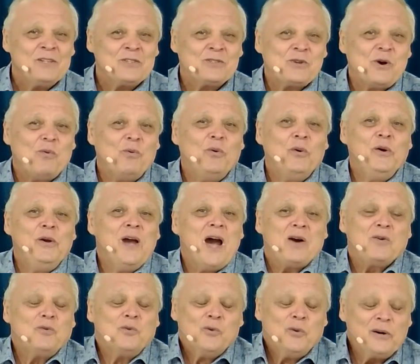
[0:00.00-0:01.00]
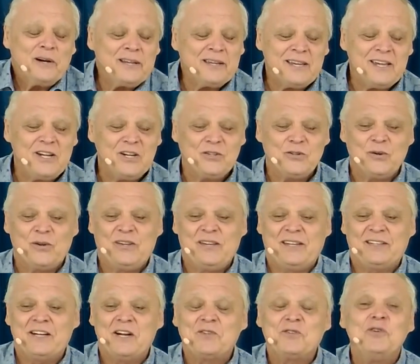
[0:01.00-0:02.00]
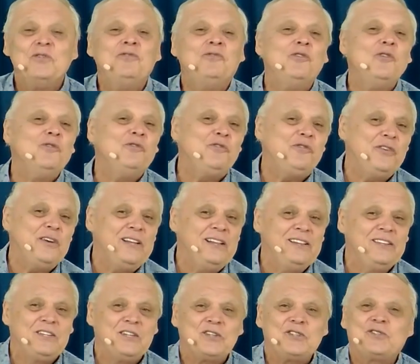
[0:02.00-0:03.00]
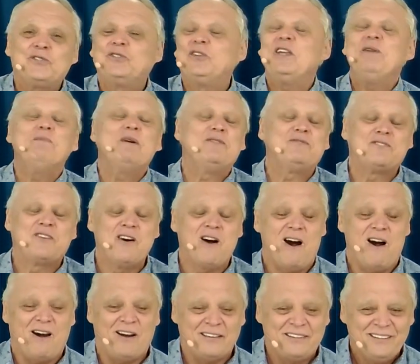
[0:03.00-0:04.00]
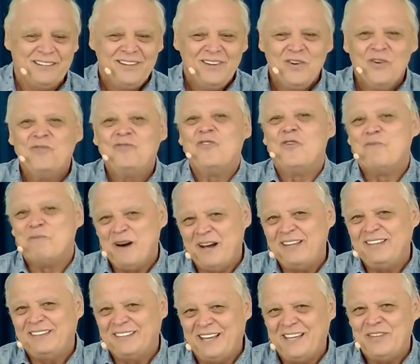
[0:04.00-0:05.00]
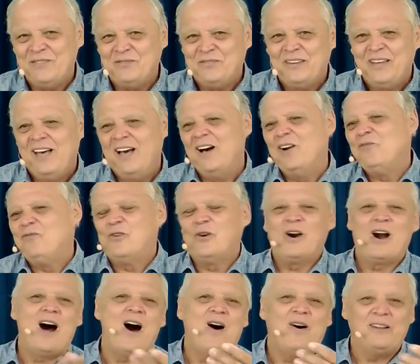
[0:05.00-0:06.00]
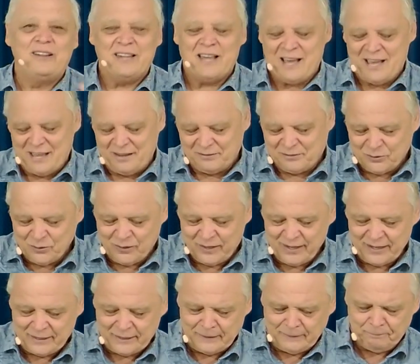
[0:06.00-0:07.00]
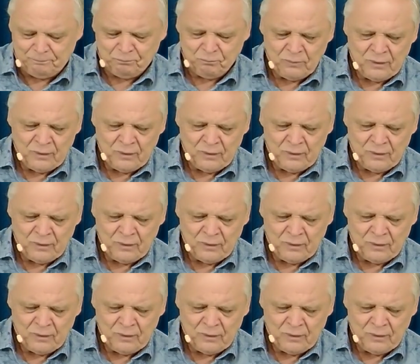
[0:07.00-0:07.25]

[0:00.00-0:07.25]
so we are working together to fulfill the dream of God for my life and for our life together.